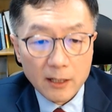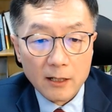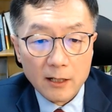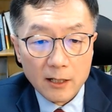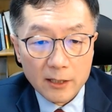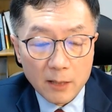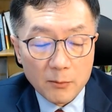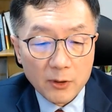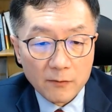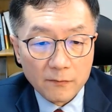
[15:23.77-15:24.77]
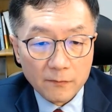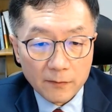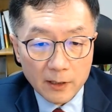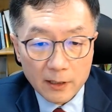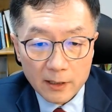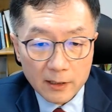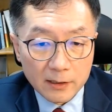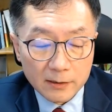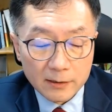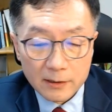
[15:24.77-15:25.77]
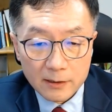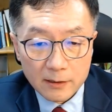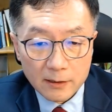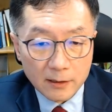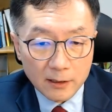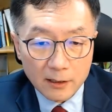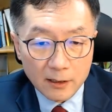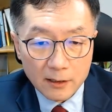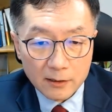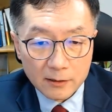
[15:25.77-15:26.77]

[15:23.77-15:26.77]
a uh, number of uh, uh,